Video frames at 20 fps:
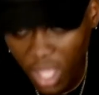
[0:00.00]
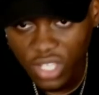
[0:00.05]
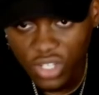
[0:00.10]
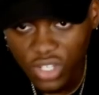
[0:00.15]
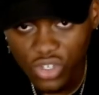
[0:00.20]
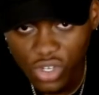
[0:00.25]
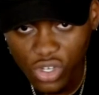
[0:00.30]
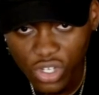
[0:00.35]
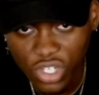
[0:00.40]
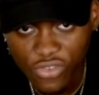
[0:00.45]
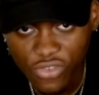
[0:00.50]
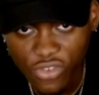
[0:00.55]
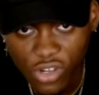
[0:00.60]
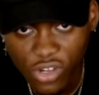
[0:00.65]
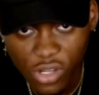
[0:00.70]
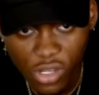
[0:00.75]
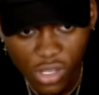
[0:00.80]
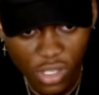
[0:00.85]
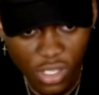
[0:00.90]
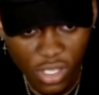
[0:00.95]
and Joshiro.
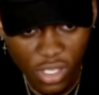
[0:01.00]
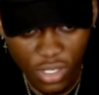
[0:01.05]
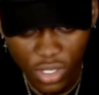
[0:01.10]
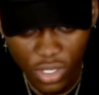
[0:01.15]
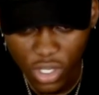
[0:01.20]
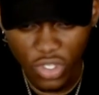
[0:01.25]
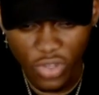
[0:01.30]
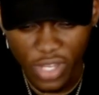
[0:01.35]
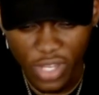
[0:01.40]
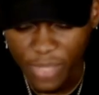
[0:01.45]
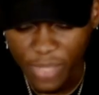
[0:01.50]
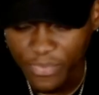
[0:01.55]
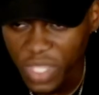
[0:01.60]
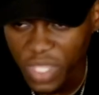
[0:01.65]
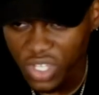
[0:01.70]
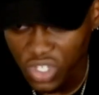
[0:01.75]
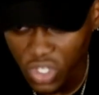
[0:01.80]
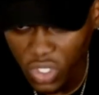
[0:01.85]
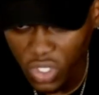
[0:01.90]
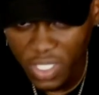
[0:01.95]
No, sorry.
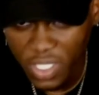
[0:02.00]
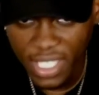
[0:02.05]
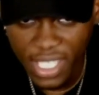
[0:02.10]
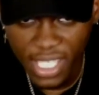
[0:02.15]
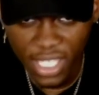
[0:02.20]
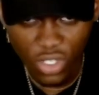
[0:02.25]
Shunsui and